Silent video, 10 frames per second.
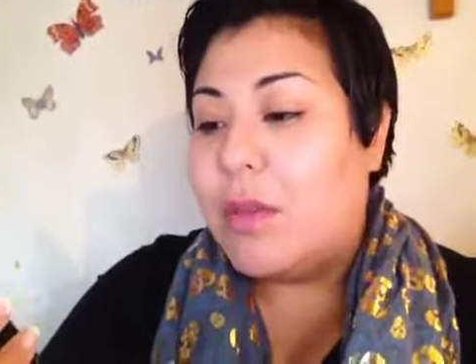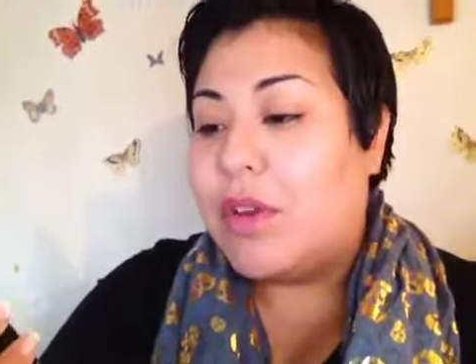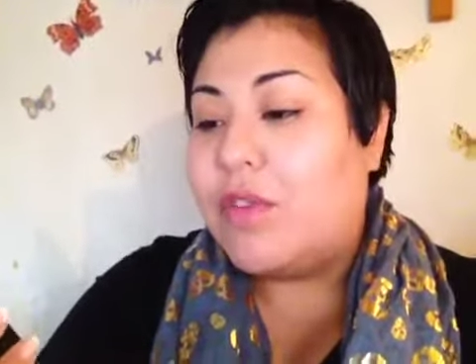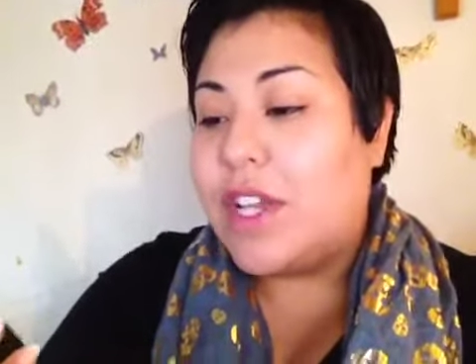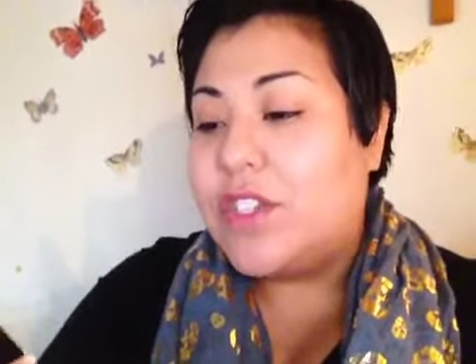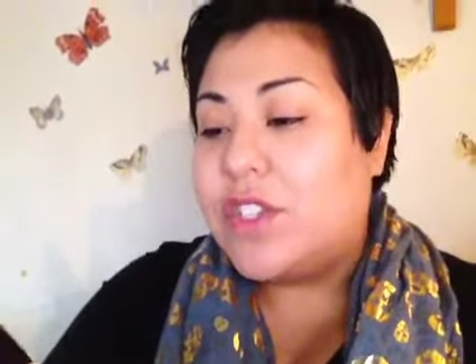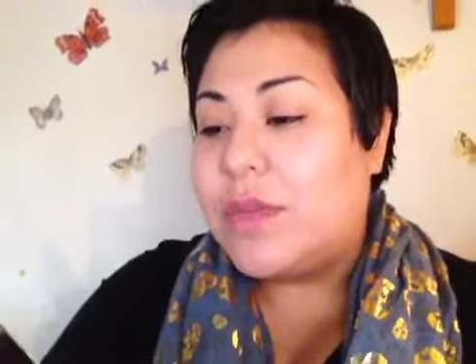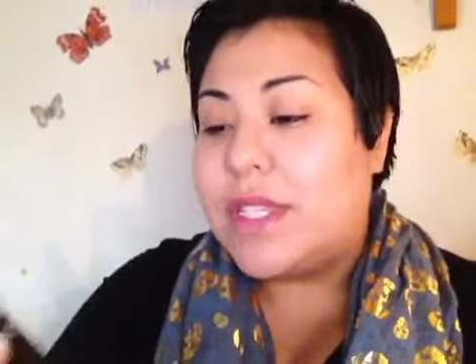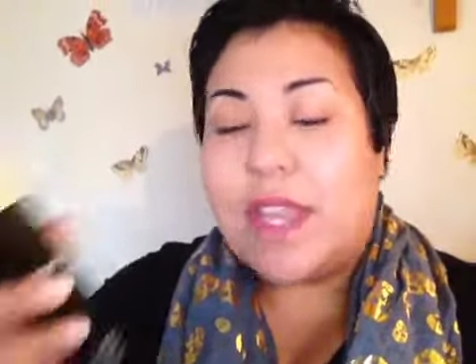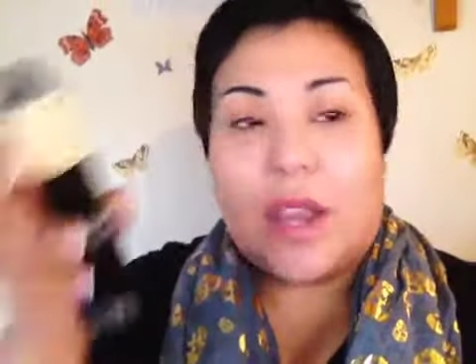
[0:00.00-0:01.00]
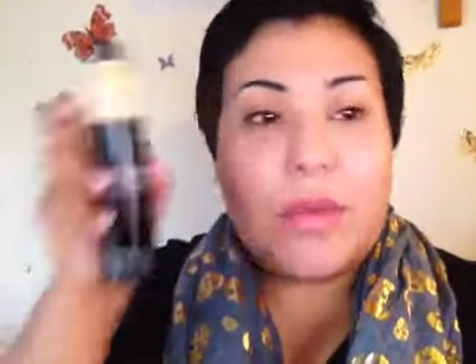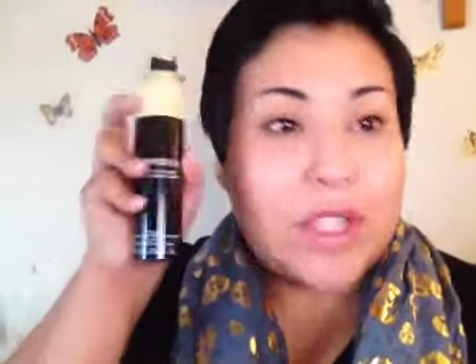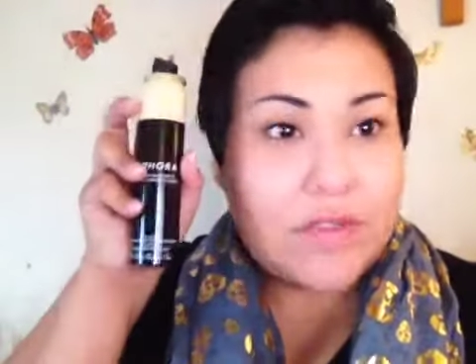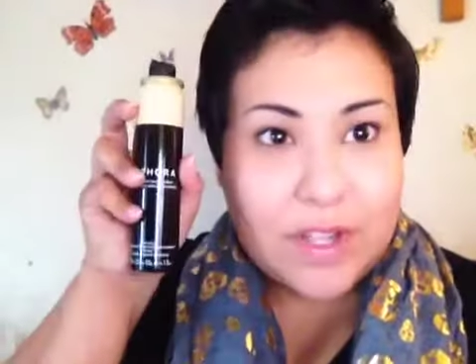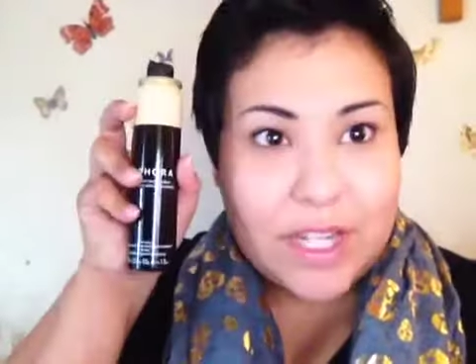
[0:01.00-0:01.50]
Perfection Mist
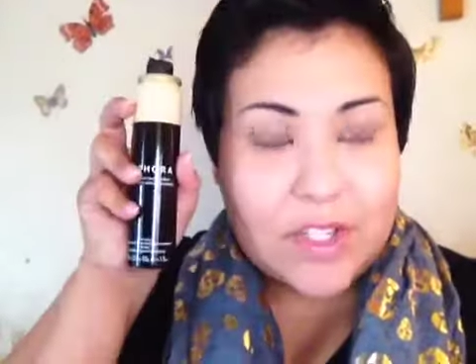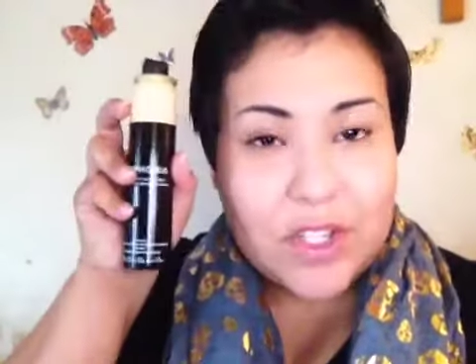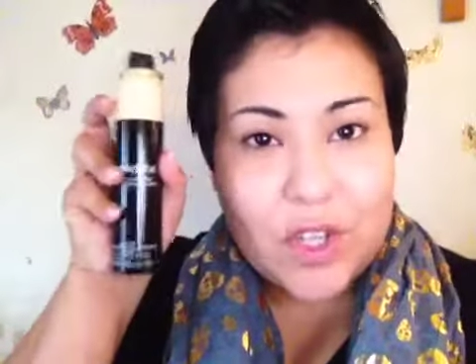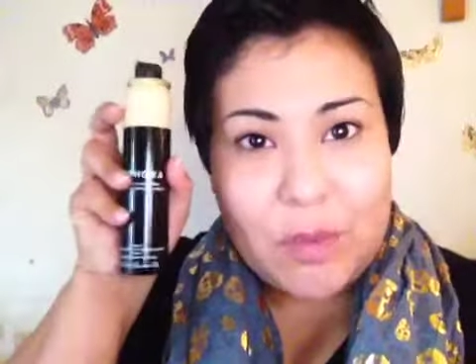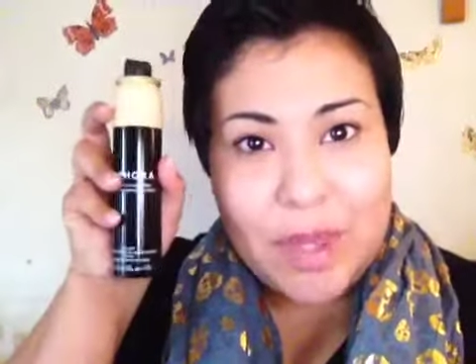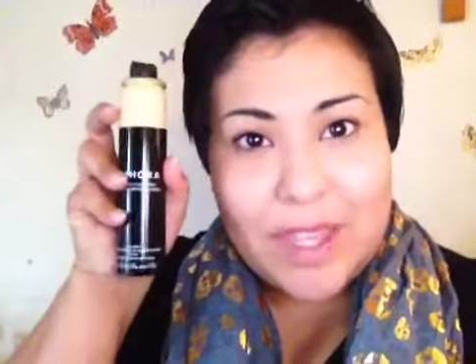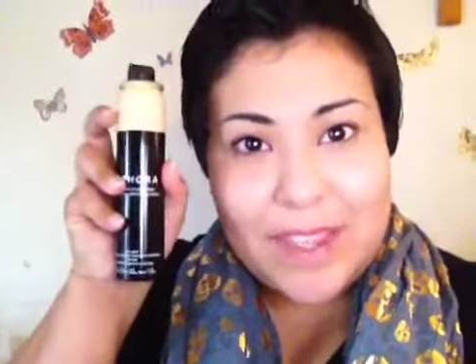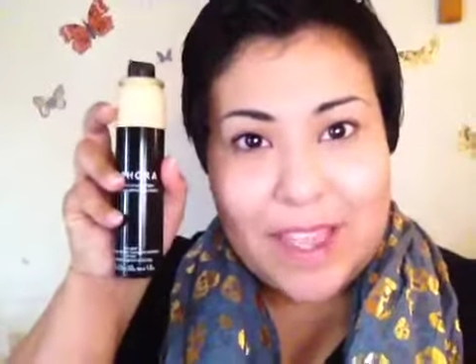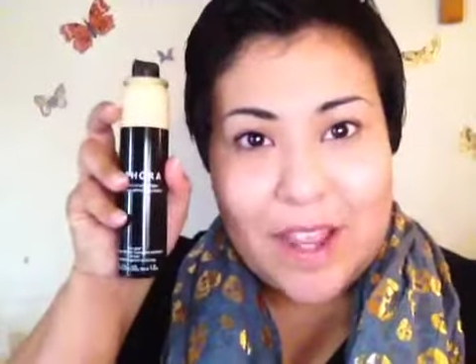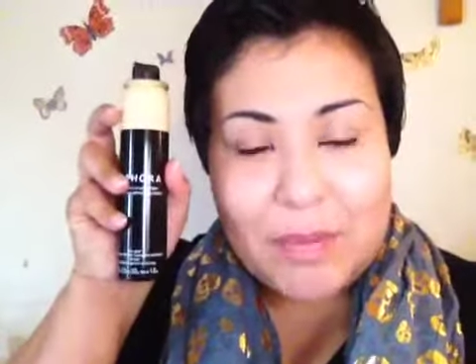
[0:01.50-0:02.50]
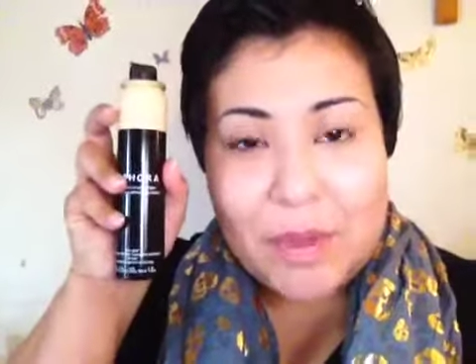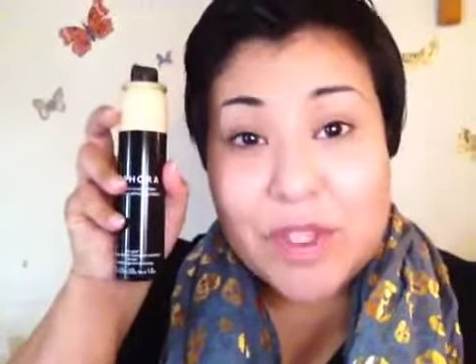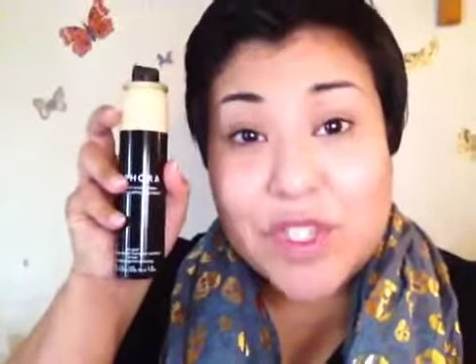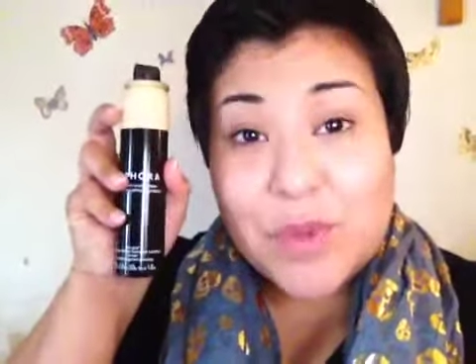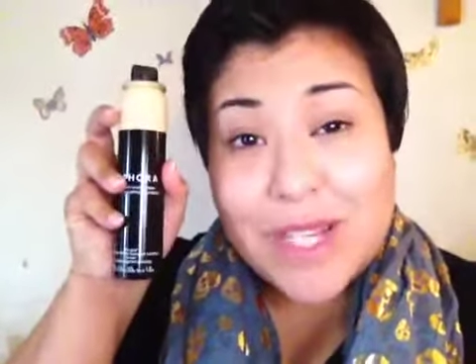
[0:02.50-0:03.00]
Airbrush Foundation. Go pick that up. It
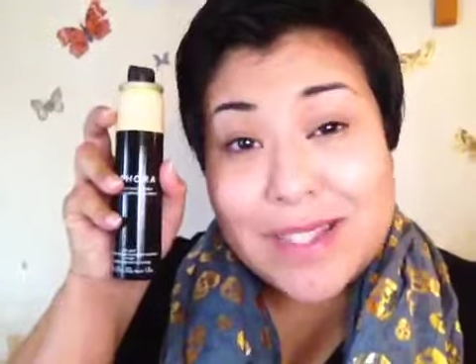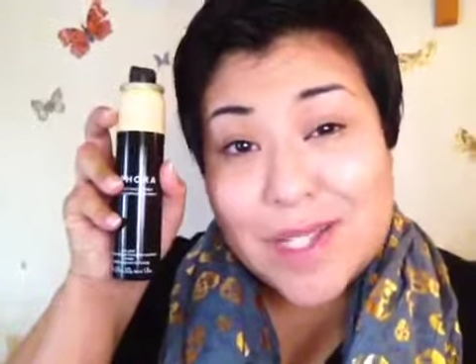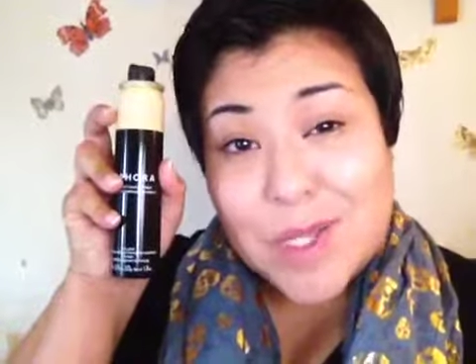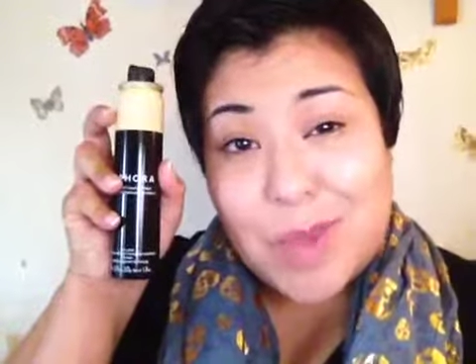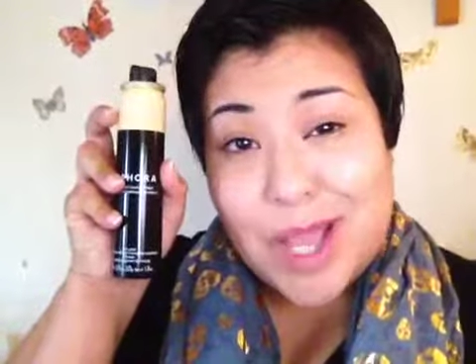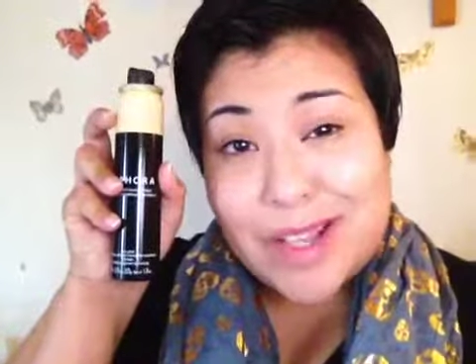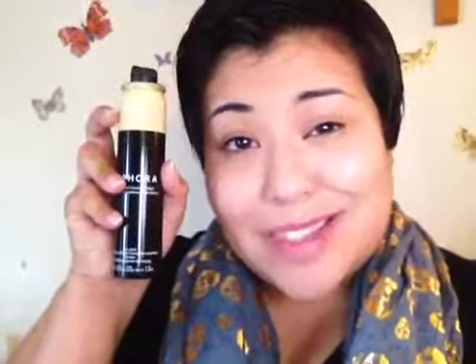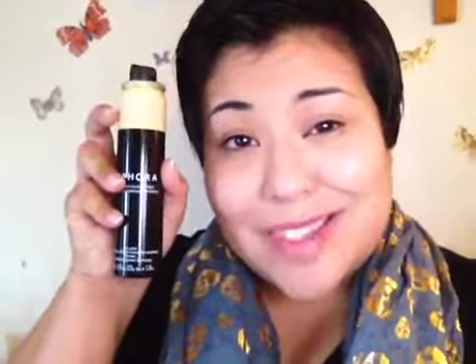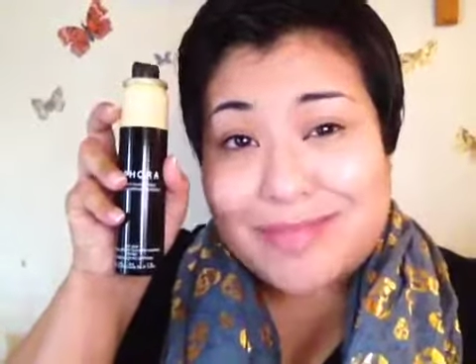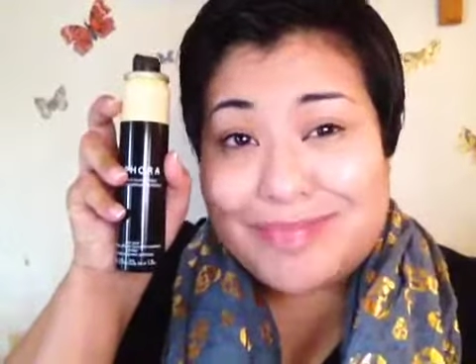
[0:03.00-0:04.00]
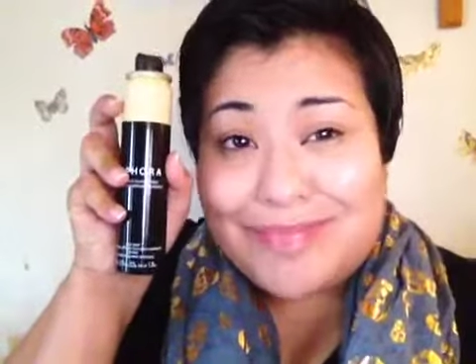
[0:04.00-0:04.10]
was $26.